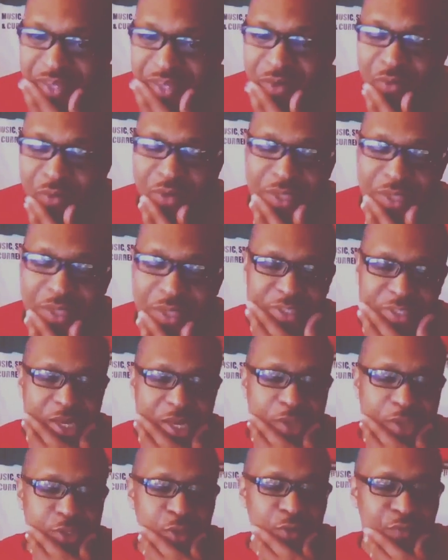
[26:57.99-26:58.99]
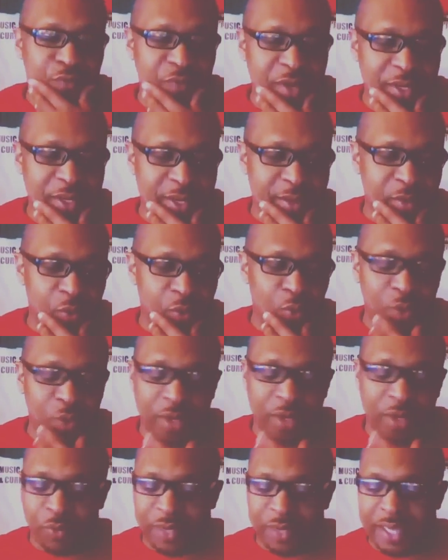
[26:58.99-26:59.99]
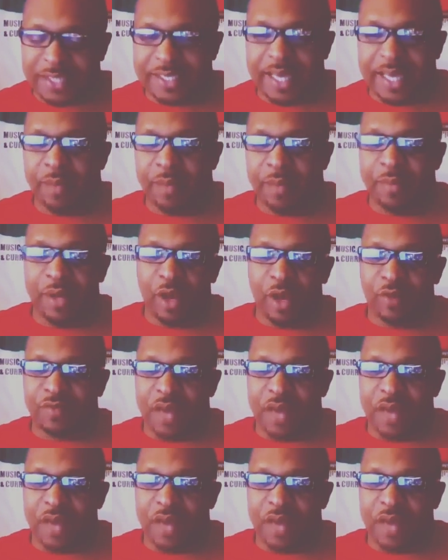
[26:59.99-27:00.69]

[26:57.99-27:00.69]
What's also funny when they say they bit off